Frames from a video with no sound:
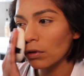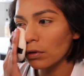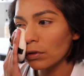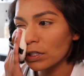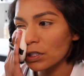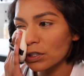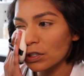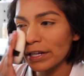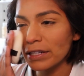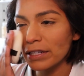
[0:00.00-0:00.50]
The
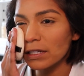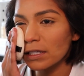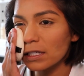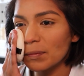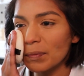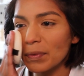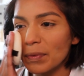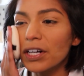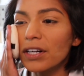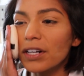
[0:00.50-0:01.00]
trans
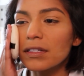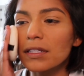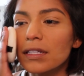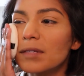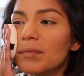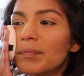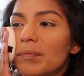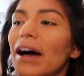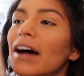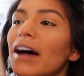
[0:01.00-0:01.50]
experience is
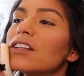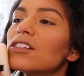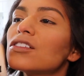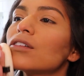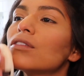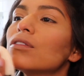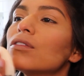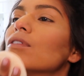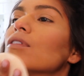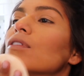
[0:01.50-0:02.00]

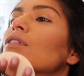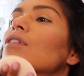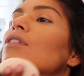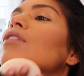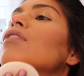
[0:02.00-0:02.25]
magical,